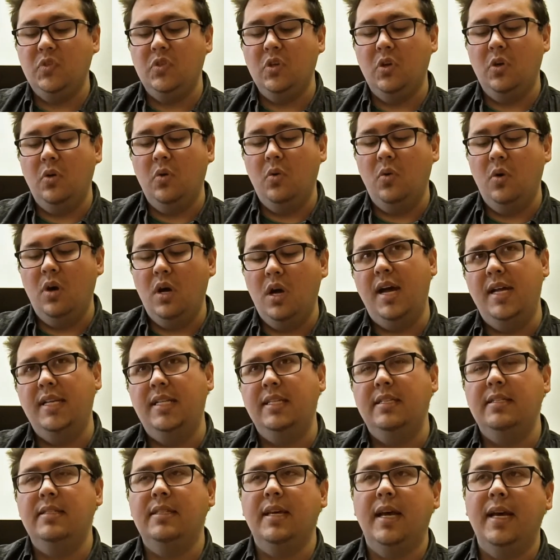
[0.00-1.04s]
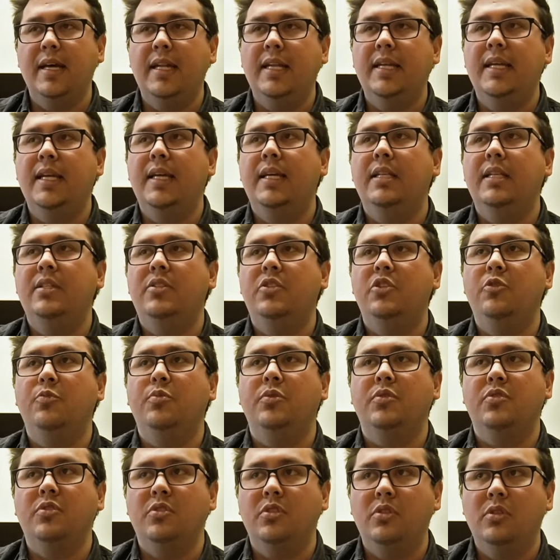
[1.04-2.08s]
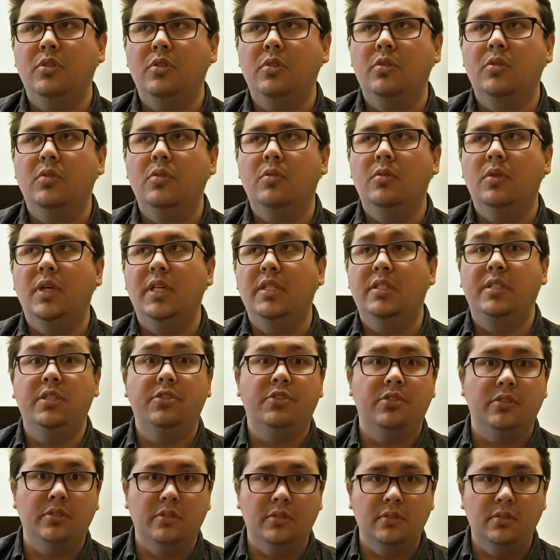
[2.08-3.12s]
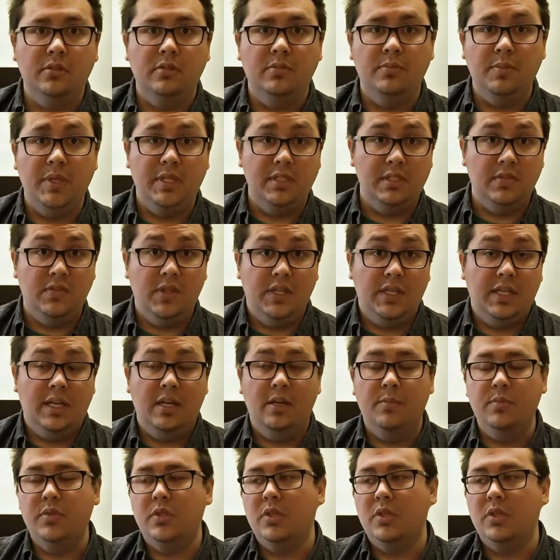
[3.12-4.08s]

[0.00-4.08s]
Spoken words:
So I decided to pursue additional means of income.